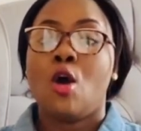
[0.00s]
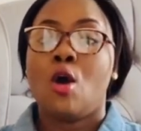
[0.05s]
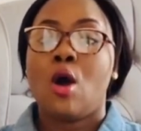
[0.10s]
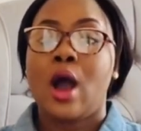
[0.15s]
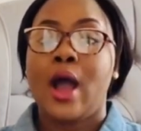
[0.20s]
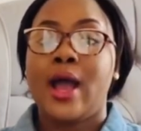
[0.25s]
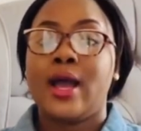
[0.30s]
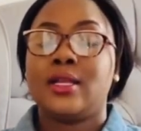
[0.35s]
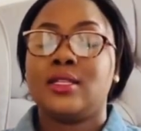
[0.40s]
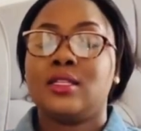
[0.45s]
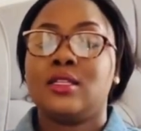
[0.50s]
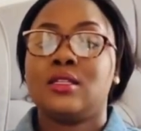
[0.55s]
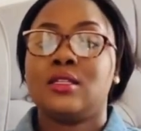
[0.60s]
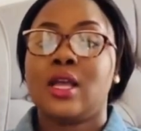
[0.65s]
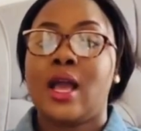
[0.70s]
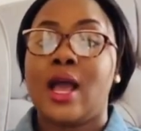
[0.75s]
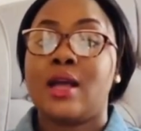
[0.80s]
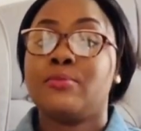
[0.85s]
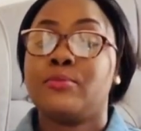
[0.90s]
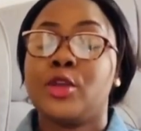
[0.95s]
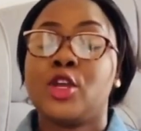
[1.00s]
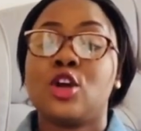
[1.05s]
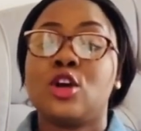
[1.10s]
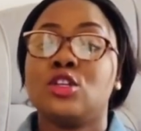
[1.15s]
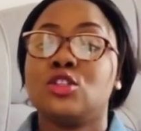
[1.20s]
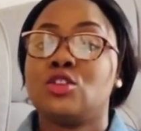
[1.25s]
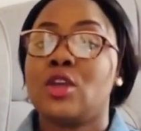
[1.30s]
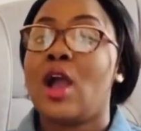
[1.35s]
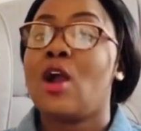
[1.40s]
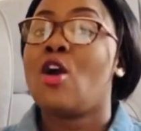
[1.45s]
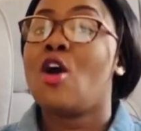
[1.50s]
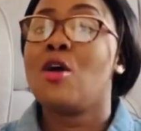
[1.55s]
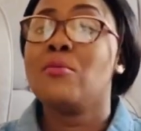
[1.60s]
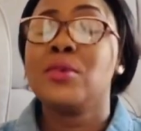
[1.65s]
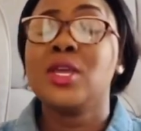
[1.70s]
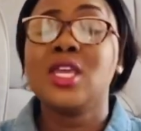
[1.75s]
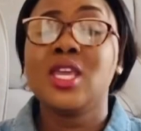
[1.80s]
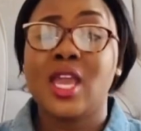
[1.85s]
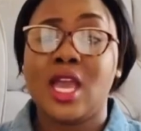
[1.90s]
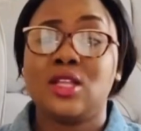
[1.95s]
and because you are
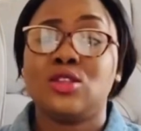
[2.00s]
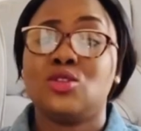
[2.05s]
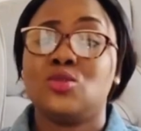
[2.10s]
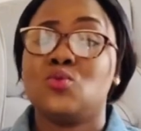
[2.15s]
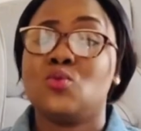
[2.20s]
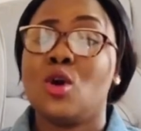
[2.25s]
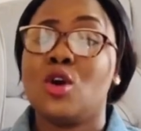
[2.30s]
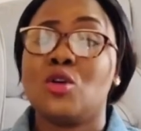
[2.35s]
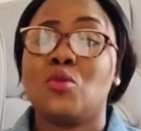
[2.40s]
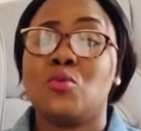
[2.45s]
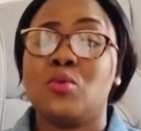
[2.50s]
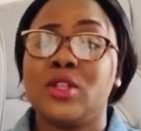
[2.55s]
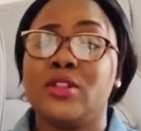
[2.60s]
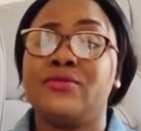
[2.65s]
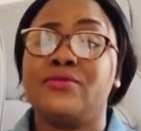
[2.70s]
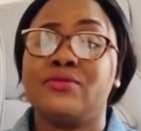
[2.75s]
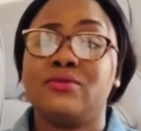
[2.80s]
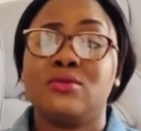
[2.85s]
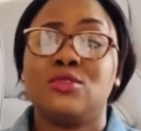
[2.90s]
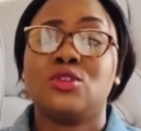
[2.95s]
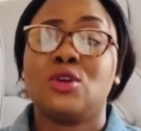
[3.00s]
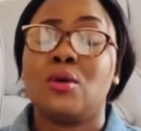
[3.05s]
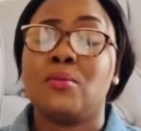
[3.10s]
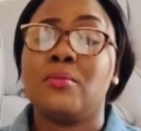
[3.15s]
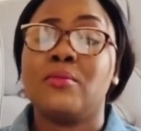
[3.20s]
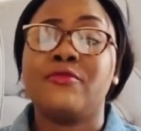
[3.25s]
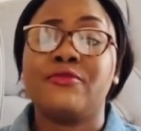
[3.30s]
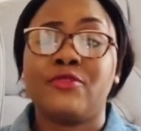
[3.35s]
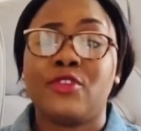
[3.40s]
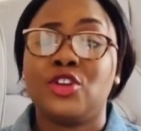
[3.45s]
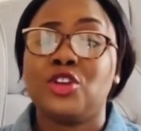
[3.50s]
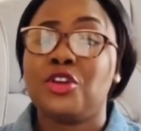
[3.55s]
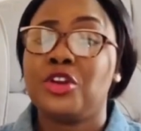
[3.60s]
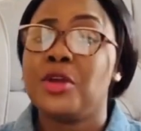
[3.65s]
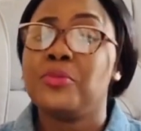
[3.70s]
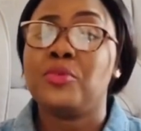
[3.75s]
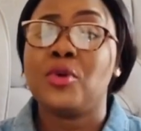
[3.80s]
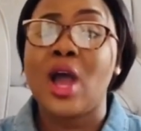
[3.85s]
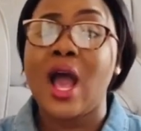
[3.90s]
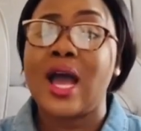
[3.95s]
coming here to work with some
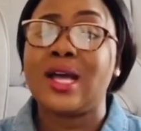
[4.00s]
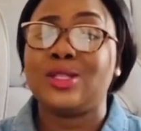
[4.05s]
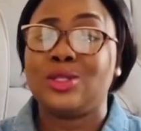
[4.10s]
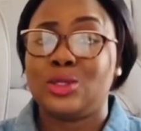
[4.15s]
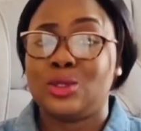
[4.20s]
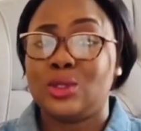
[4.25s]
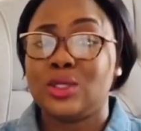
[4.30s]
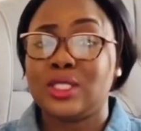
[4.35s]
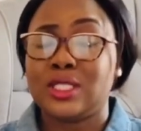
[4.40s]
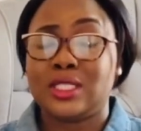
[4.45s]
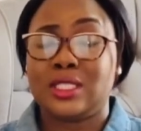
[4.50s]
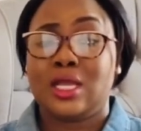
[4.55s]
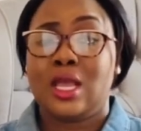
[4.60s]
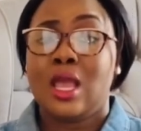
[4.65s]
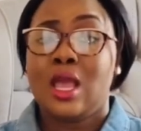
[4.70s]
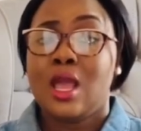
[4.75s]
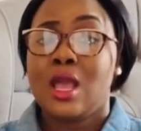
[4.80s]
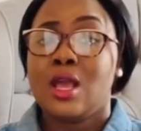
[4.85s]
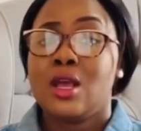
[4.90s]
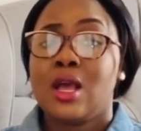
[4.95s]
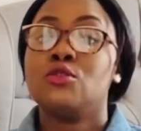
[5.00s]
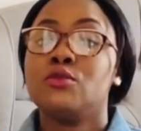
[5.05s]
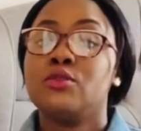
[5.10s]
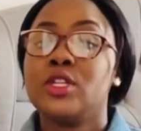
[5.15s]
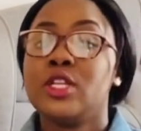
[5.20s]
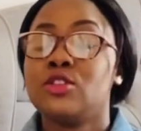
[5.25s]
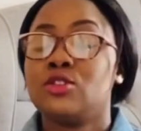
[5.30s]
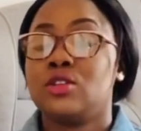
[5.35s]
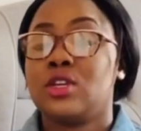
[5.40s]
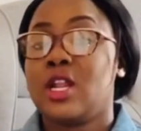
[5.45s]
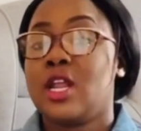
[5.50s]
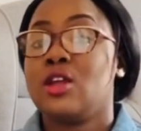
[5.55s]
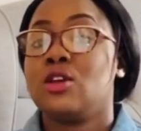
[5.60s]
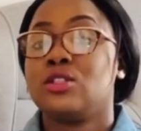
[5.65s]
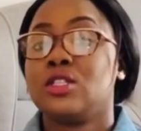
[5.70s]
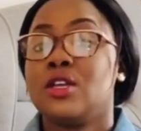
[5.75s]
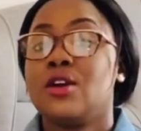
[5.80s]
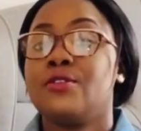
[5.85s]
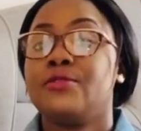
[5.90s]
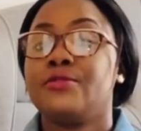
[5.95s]
vulnerable adults, you need to clear
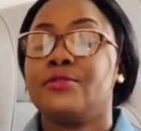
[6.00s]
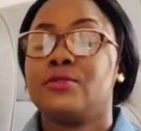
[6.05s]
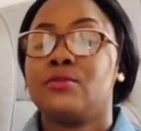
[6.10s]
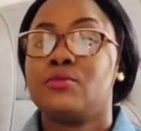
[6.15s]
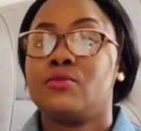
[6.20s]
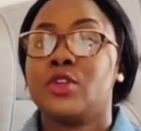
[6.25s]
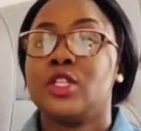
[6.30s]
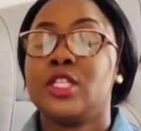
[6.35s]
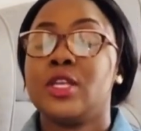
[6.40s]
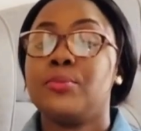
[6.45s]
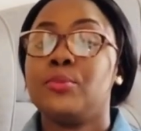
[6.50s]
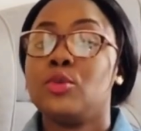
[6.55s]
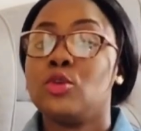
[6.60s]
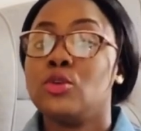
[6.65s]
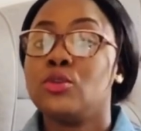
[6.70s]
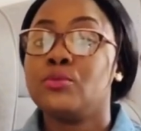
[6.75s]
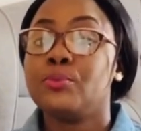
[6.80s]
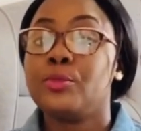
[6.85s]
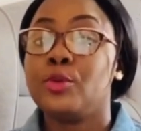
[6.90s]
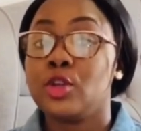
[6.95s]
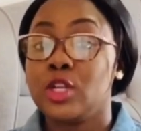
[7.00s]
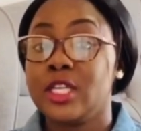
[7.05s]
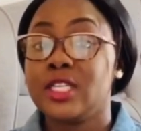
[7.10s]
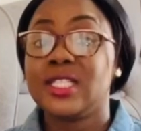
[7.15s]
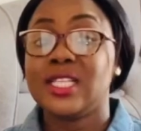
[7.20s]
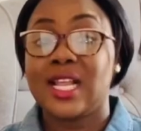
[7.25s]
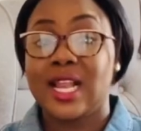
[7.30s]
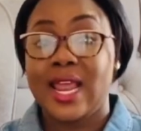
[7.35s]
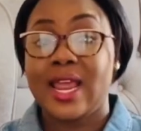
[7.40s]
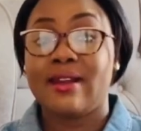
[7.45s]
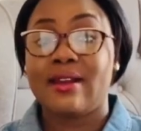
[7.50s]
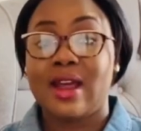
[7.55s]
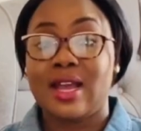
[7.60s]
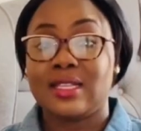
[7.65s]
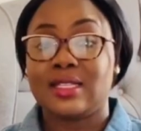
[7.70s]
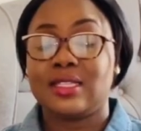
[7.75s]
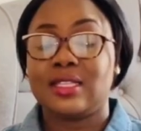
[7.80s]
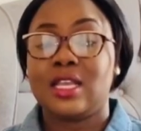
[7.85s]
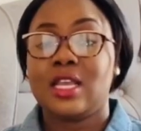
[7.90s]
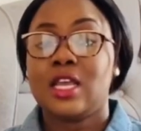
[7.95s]
yourself with a police
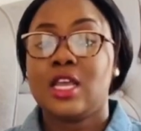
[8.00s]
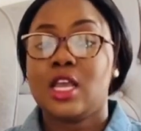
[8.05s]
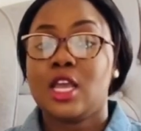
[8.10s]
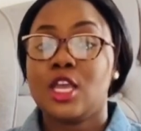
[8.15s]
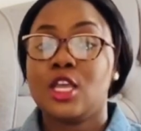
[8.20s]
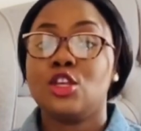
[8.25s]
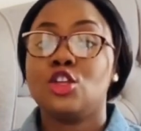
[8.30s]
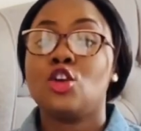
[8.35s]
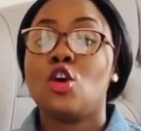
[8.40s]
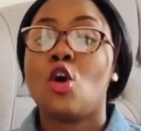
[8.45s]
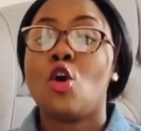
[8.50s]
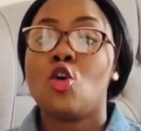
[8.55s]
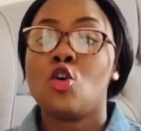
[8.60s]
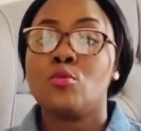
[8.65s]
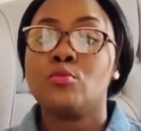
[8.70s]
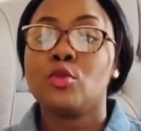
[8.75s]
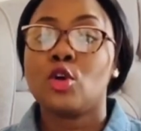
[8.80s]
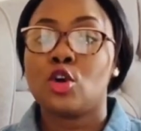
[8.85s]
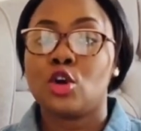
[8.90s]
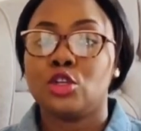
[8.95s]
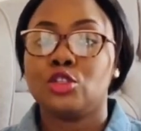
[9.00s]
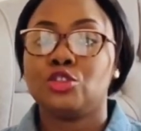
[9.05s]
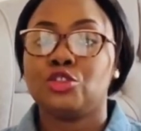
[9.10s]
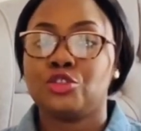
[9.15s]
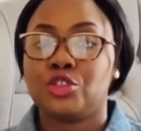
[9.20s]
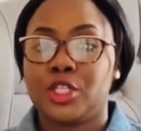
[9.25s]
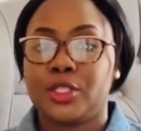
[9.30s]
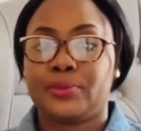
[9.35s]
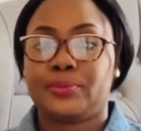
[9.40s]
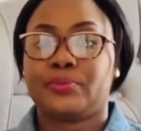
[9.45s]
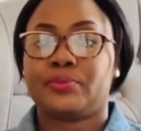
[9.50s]
clearance in your home country.